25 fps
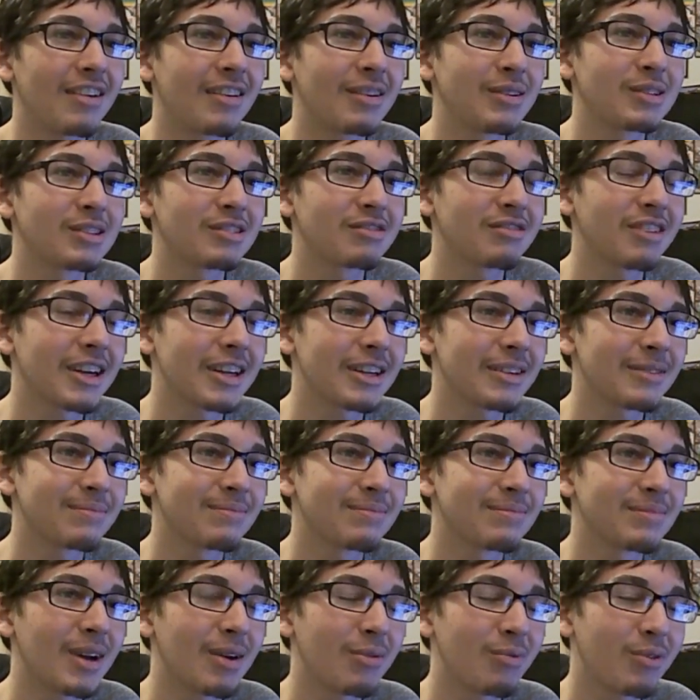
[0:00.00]
and I was like,
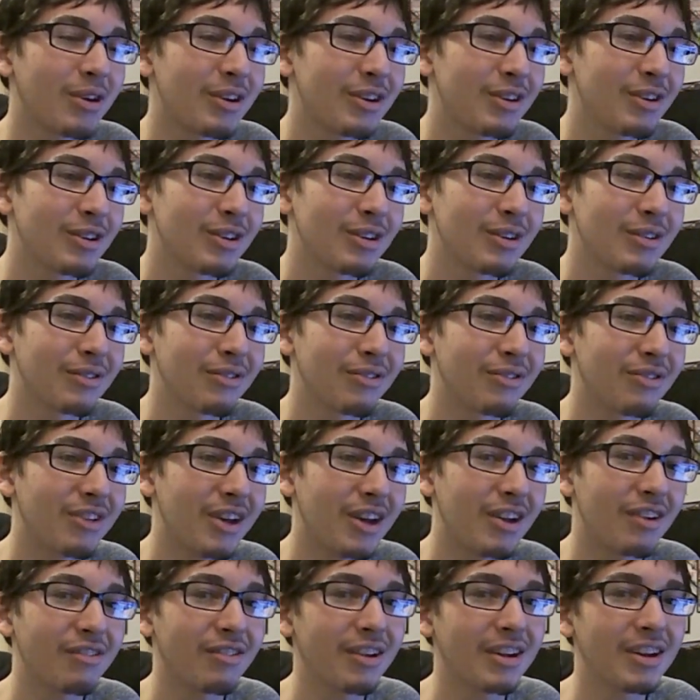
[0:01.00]
I wonder if
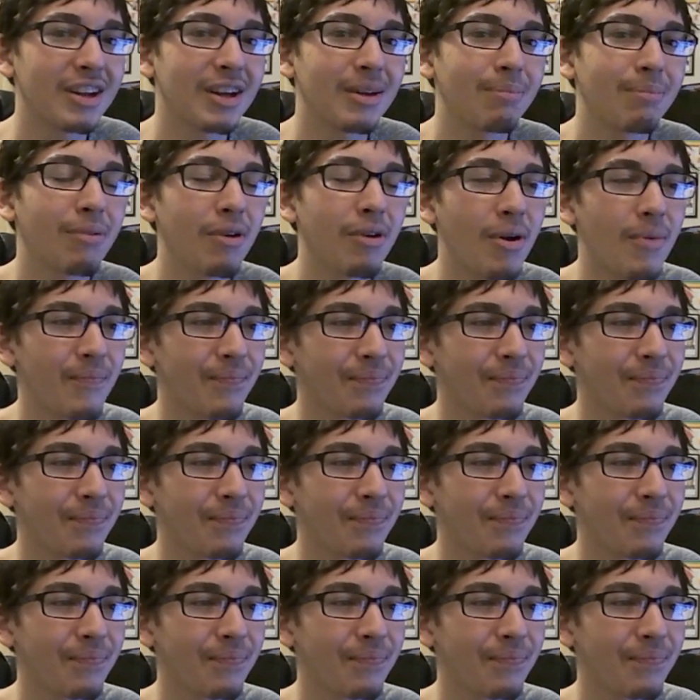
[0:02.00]
that'll end up